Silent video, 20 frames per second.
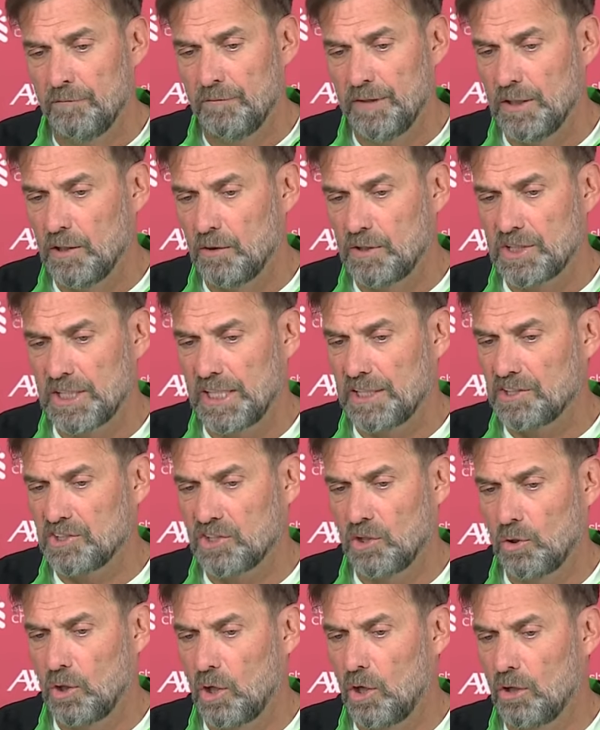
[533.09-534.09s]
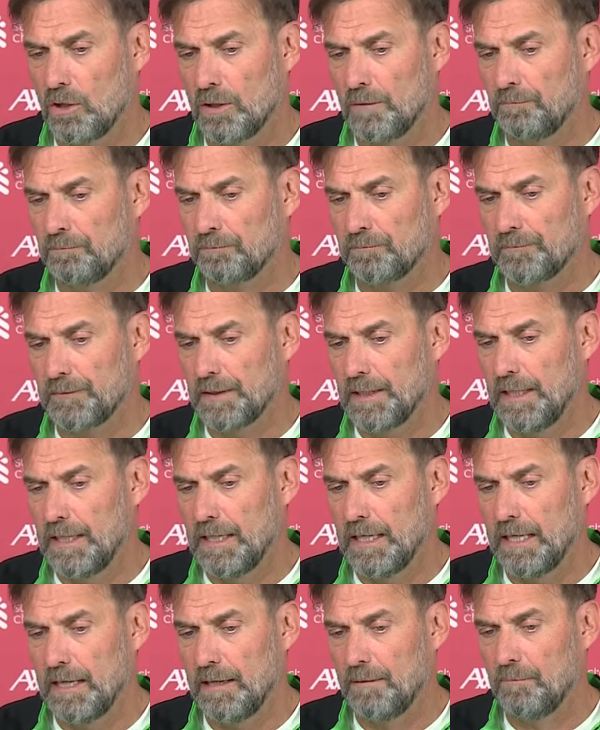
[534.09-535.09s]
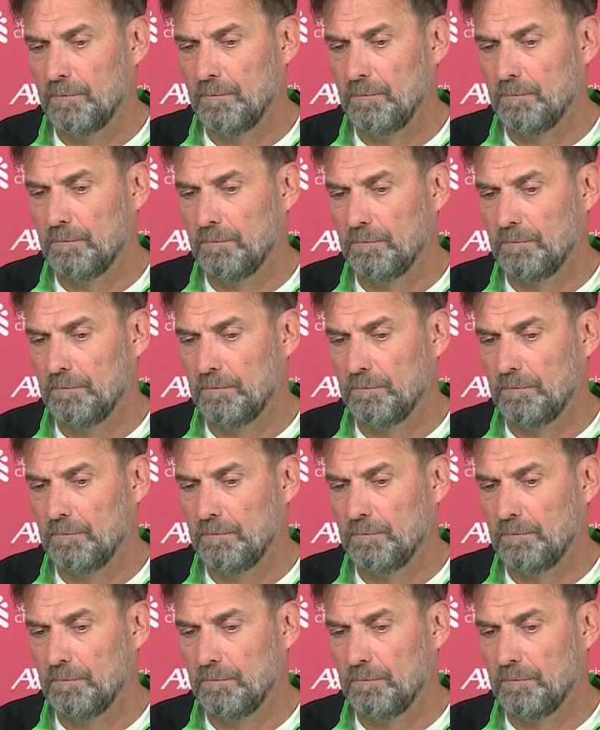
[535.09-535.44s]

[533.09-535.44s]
We know each other so long that